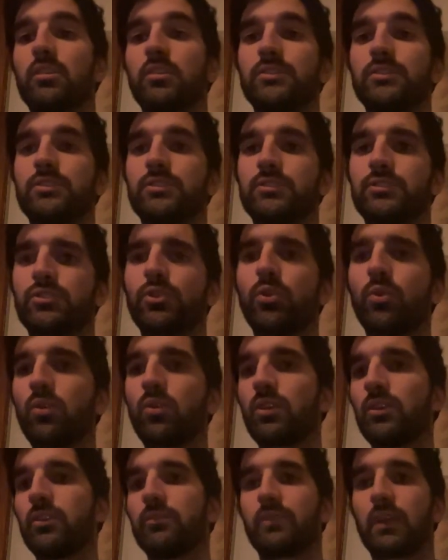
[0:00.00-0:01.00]
It's a
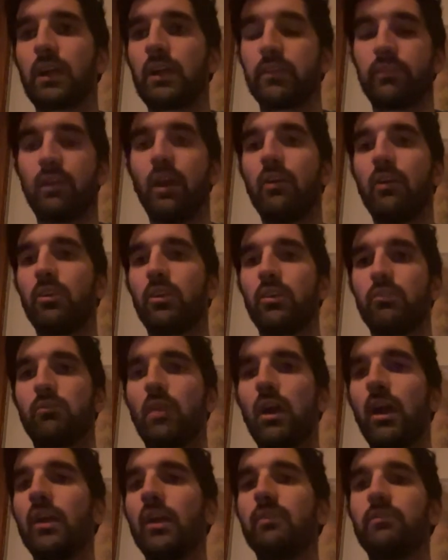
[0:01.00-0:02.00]
story of kind of how I
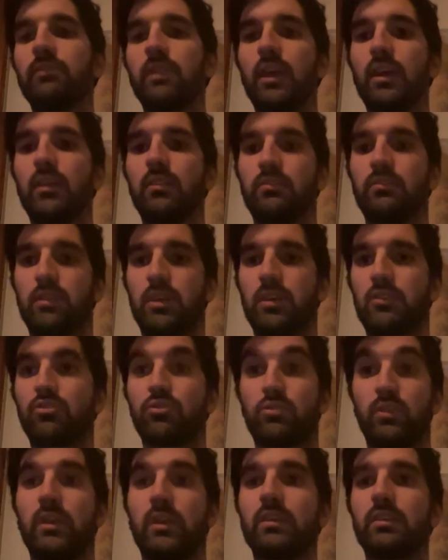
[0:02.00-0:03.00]
arrived at
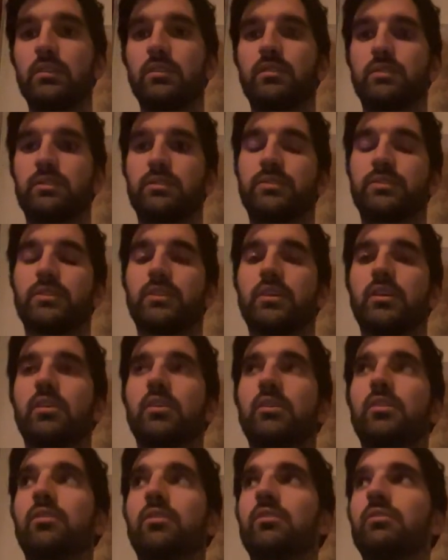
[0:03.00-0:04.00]
creating this,
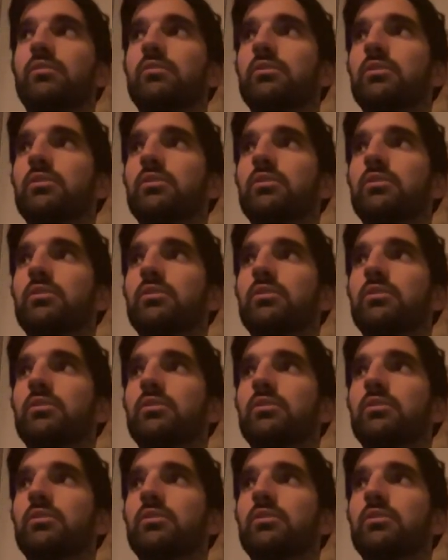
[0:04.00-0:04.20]
I